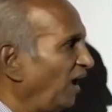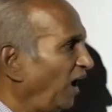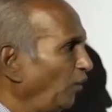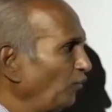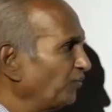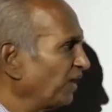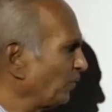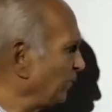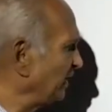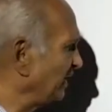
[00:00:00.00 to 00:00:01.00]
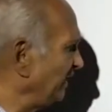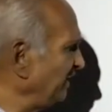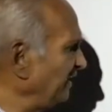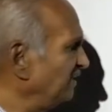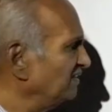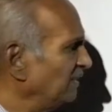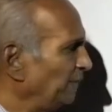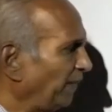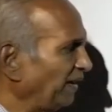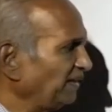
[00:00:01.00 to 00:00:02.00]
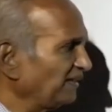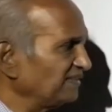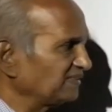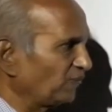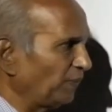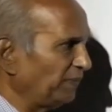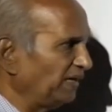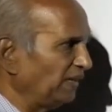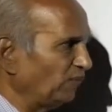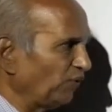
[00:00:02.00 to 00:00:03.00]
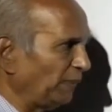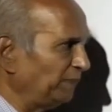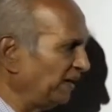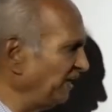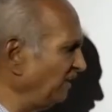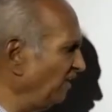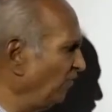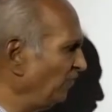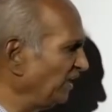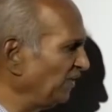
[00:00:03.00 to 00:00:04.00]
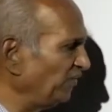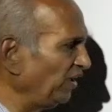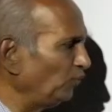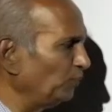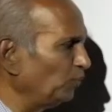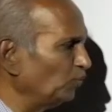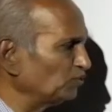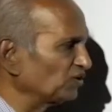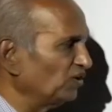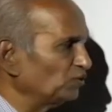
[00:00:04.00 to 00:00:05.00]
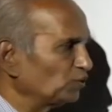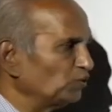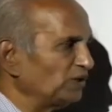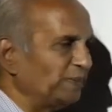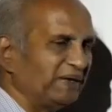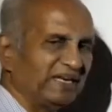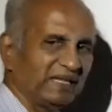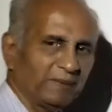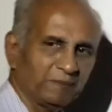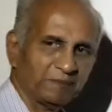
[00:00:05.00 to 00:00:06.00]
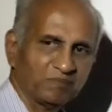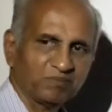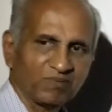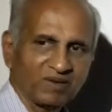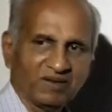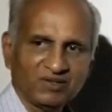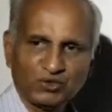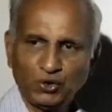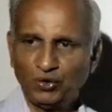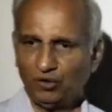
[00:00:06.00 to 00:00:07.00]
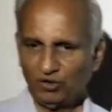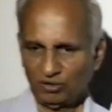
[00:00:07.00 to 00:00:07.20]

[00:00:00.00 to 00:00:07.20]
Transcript: how frequently the particles of a medium vibrate when a wave moves through the medium. So,